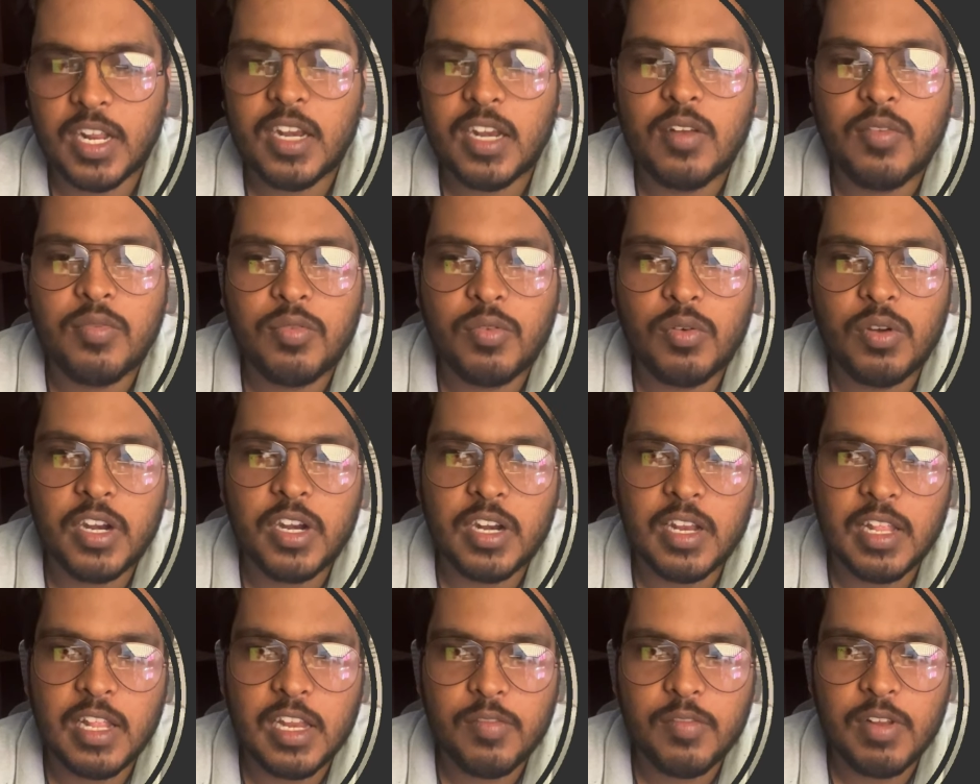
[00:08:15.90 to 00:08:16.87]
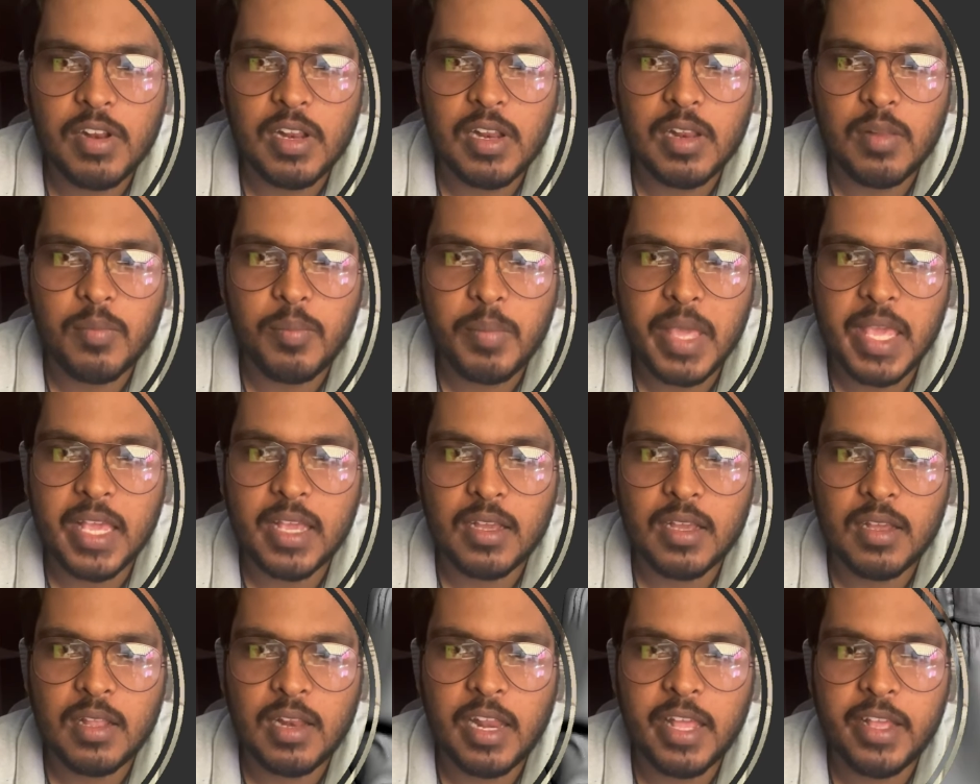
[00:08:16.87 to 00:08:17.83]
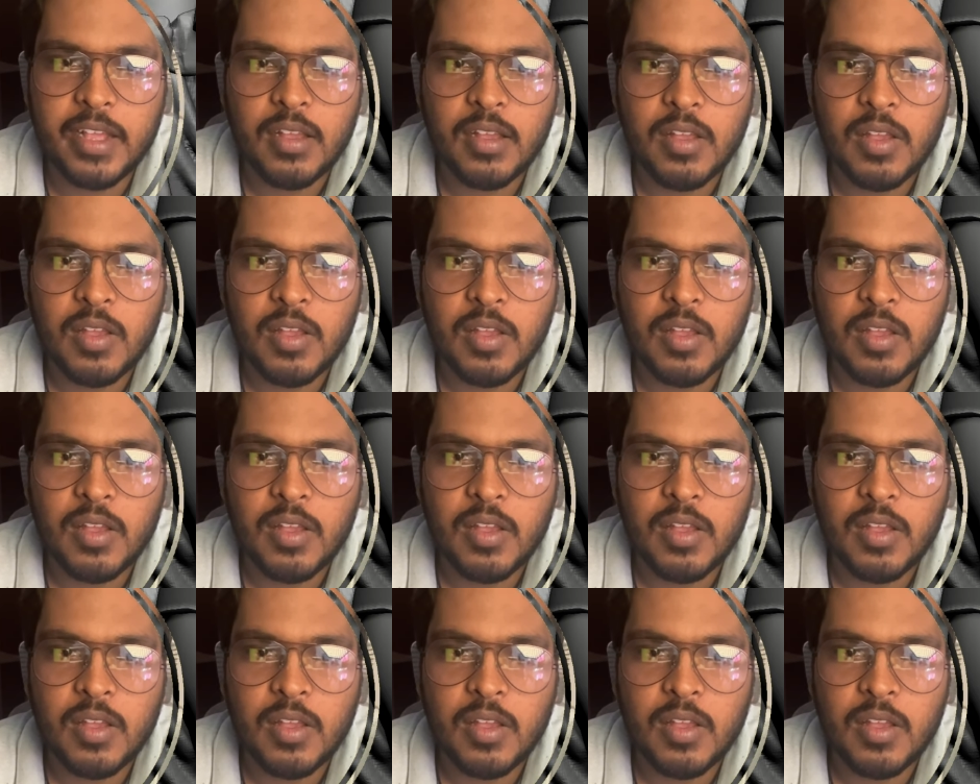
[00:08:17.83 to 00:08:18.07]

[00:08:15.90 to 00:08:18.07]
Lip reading: kind of fold it will make. Like